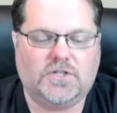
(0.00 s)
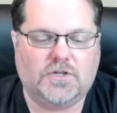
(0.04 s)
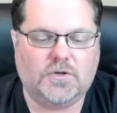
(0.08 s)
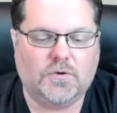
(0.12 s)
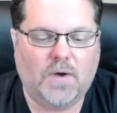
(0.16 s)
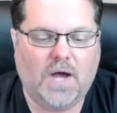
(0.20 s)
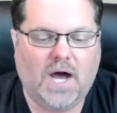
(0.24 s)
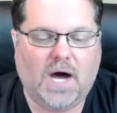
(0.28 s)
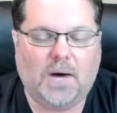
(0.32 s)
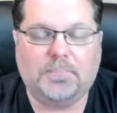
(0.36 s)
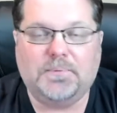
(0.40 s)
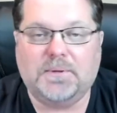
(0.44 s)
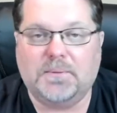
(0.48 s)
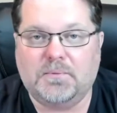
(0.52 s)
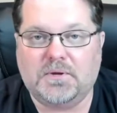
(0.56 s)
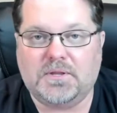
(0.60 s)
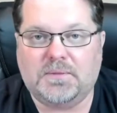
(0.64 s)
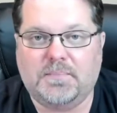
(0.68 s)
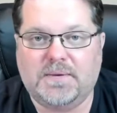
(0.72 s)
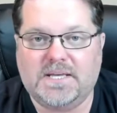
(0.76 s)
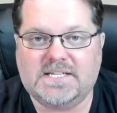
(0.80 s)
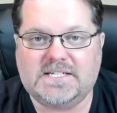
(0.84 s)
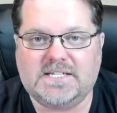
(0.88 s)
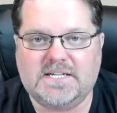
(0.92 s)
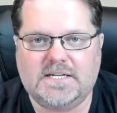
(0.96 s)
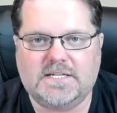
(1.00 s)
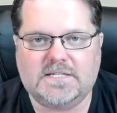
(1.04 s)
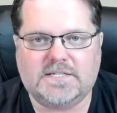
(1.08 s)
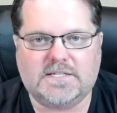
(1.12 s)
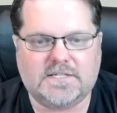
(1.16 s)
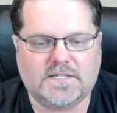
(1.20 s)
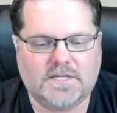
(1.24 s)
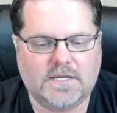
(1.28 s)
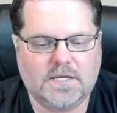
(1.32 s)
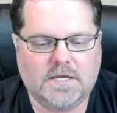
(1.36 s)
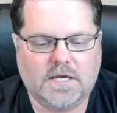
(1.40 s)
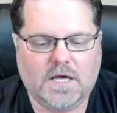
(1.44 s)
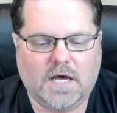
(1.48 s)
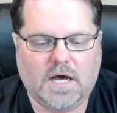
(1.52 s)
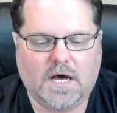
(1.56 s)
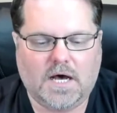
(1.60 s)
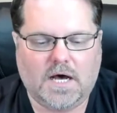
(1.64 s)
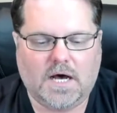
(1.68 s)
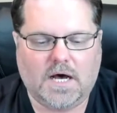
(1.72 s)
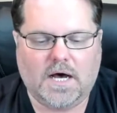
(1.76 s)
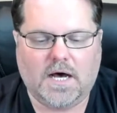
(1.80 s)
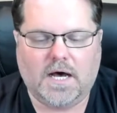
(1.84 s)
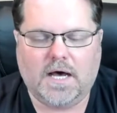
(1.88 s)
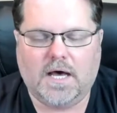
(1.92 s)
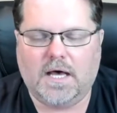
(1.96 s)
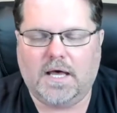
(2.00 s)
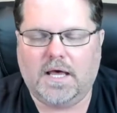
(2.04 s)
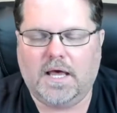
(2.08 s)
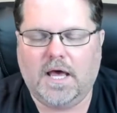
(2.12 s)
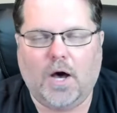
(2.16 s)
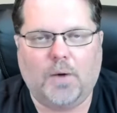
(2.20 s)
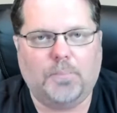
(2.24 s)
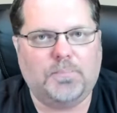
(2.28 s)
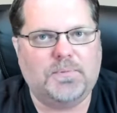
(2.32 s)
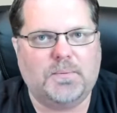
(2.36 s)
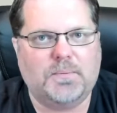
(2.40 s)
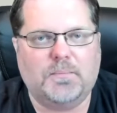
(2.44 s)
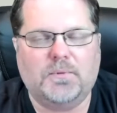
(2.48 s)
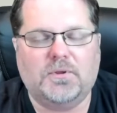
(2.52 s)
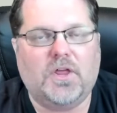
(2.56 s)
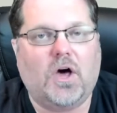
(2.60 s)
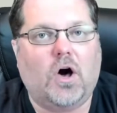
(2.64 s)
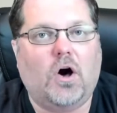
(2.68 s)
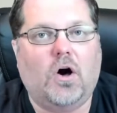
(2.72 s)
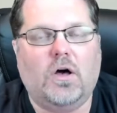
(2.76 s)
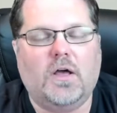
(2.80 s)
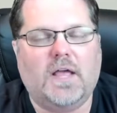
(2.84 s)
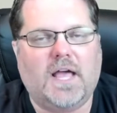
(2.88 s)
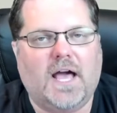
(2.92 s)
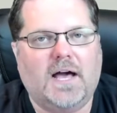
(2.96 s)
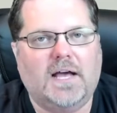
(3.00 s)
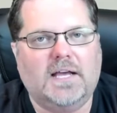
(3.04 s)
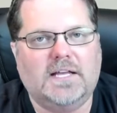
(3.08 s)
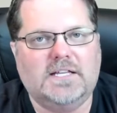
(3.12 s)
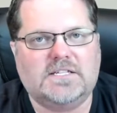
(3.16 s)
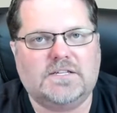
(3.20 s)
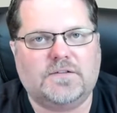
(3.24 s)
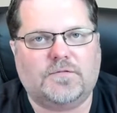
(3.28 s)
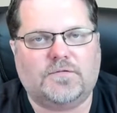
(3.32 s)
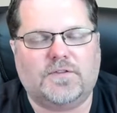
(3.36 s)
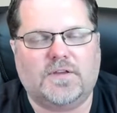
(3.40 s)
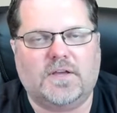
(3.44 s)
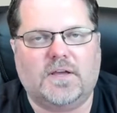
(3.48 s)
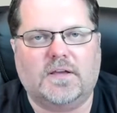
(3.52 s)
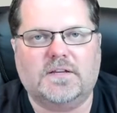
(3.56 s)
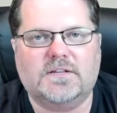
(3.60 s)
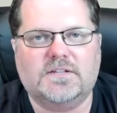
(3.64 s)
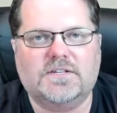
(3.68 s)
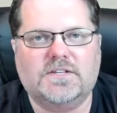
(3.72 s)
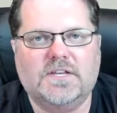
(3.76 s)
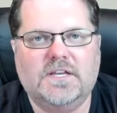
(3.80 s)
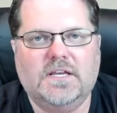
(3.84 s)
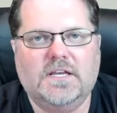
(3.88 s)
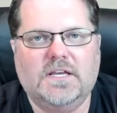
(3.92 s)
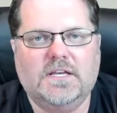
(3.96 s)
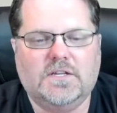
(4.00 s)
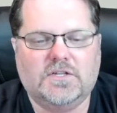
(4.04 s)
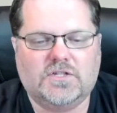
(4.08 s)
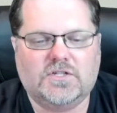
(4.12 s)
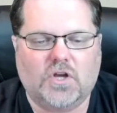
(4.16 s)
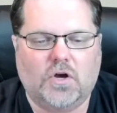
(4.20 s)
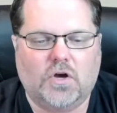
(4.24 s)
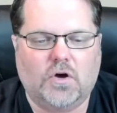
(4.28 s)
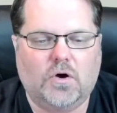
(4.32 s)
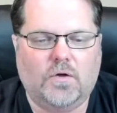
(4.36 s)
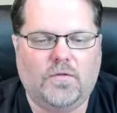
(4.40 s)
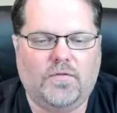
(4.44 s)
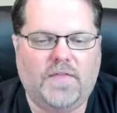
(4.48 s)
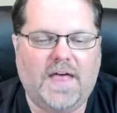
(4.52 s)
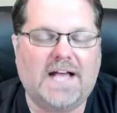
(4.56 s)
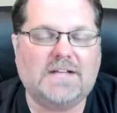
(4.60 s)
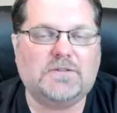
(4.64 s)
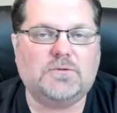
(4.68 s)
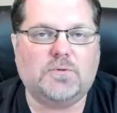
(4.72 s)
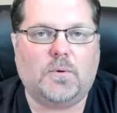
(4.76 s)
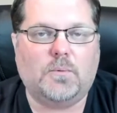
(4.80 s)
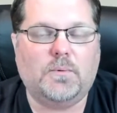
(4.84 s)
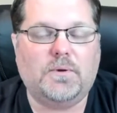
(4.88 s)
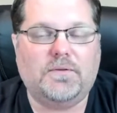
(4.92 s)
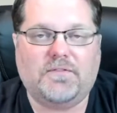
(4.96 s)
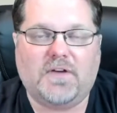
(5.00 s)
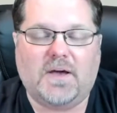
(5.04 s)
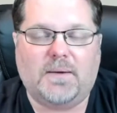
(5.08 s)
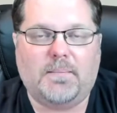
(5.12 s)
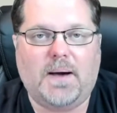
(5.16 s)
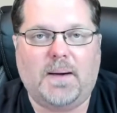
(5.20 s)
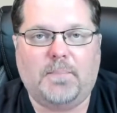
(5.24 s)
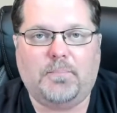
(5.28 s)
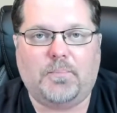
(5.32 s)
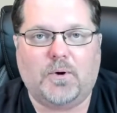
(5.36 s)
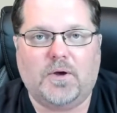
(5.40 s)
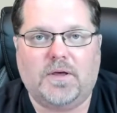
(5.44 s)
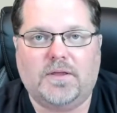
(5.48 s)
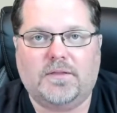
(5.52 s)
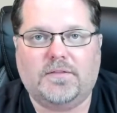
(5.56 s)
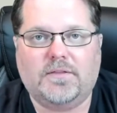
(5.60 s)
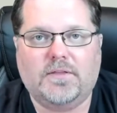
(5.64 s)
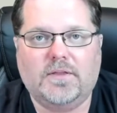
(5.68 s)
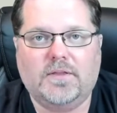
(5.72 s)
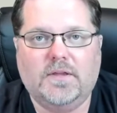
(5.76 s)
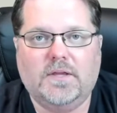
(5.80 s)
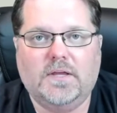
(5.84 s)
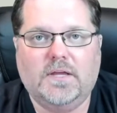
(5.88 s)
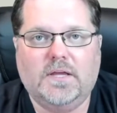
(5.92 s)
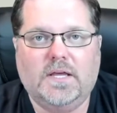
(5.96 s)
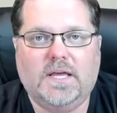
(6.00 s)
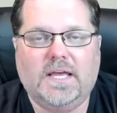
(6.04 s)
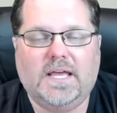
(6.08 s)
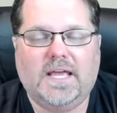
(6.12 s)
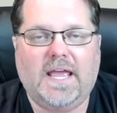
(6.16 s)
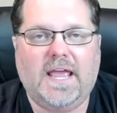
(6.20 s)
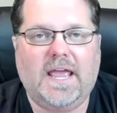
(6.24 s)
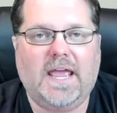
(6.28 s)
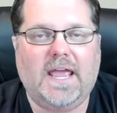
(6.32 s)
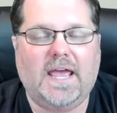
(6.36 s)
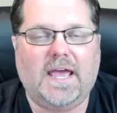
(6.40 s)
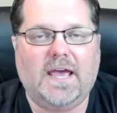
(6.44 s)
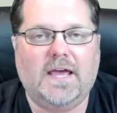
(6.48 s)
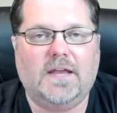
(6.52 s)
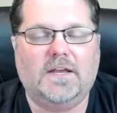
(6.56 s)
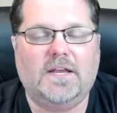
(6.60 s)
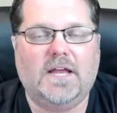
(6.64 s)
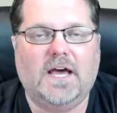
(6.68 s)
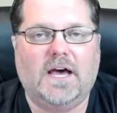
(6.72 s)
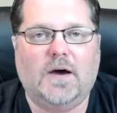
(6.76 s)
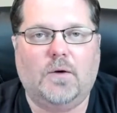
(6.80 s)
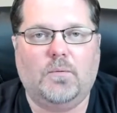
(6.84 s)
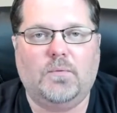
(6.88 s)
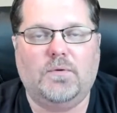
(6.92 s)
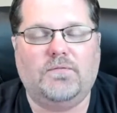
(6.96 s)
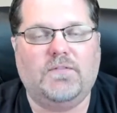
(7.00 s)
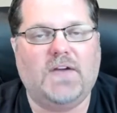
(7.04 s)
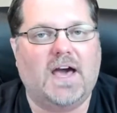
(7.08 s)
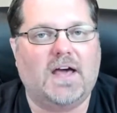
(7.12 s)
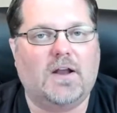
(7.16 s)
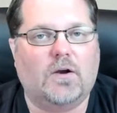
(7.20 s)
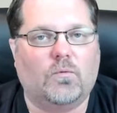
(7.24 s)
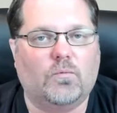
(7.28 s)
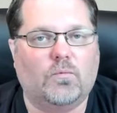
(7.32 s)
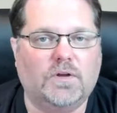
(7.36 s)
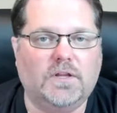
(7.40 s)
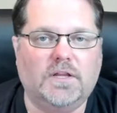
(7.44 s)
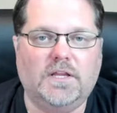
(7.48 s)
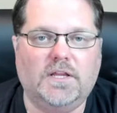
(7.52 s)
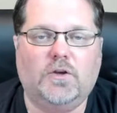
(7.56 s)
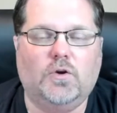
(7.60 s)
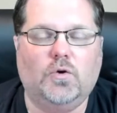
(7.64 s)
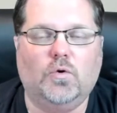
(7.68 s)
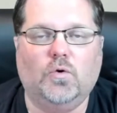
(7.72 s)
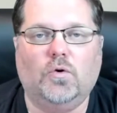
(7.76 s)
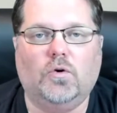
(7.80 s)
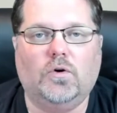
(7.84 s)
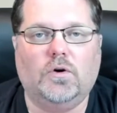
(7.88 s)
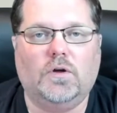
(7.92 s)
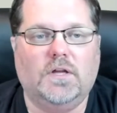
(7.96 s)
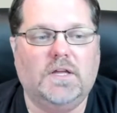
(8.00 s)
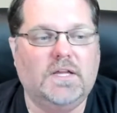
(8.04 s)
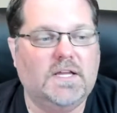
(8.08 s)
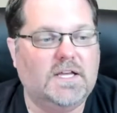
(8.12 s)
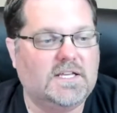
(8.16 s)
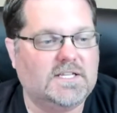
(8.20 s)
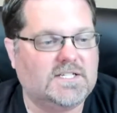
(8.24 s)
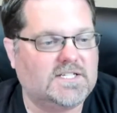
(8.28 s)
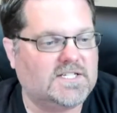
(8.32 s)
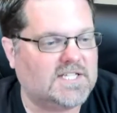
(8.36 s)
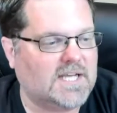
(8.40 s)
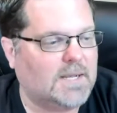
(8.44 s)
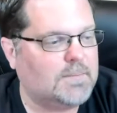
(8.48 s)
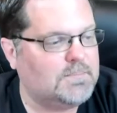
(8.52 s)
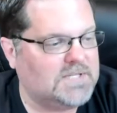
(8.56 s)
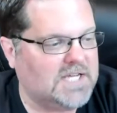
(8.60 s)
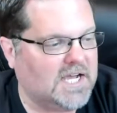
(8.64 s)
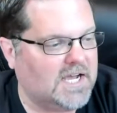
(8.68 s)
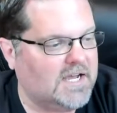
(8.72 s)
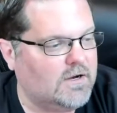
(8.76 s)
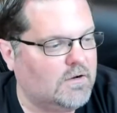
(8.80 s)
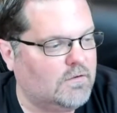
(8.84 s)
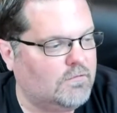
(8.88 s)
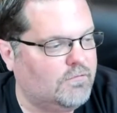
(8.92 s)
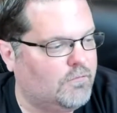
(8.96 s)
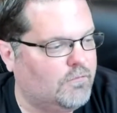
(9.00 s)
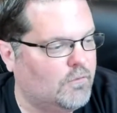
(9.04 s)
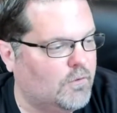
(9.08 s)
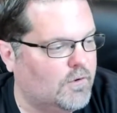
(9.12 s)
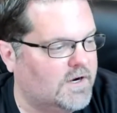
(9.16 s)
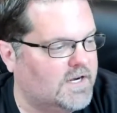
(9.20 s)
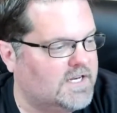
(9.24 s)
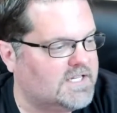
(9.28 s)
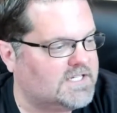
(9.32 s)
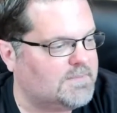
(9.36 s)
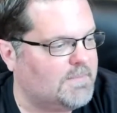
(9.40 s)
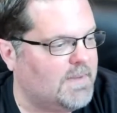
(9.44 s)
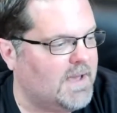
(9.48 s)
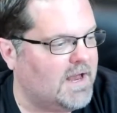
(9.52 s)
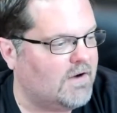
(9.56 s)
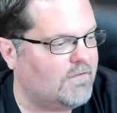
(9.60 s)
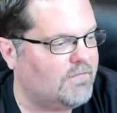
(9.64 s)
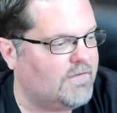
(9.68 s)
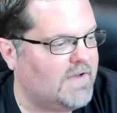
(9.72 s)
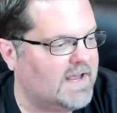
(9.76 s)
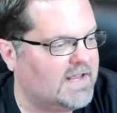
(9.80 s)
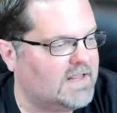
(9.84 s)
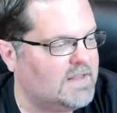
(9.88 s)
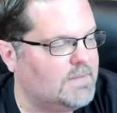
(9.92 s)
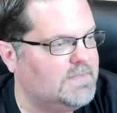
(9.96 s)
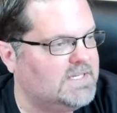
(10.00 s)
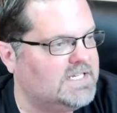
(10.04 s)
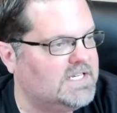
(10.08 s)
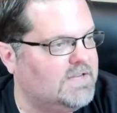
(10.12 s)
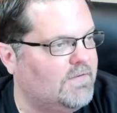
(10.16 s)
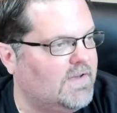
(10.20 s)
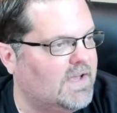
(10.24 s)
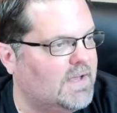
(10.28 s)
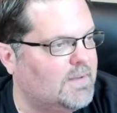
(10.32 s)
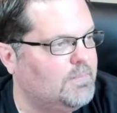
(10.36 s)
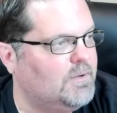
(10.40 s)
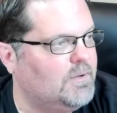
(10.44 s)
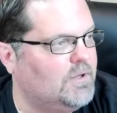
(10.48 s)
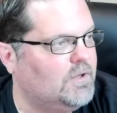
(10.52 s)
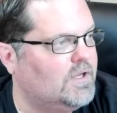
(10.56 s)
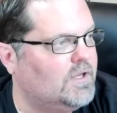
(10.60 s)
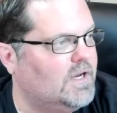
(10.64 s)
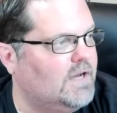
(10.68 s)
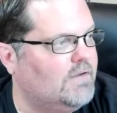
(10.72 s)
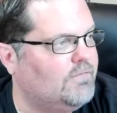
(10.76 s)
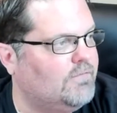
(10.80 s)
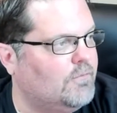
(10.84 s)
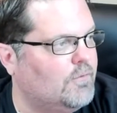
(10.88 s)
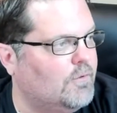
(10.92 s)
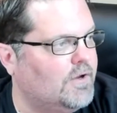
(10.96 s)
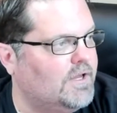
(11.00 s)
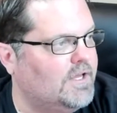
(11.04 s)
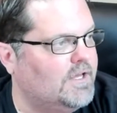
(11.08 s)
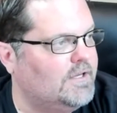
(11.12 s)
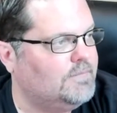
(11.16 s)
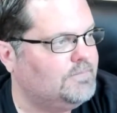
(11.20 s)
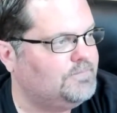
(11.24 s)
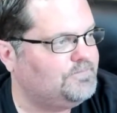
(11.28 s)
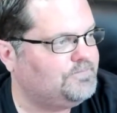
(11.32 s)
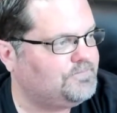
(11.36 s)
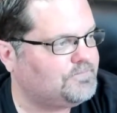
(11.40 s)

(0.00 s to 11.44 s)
help them with business, help them with all kinds of things. So that's what we've come up with. And we've got a really cool subtitle for it. As a matter of fact, let me see if I can pull it up for you.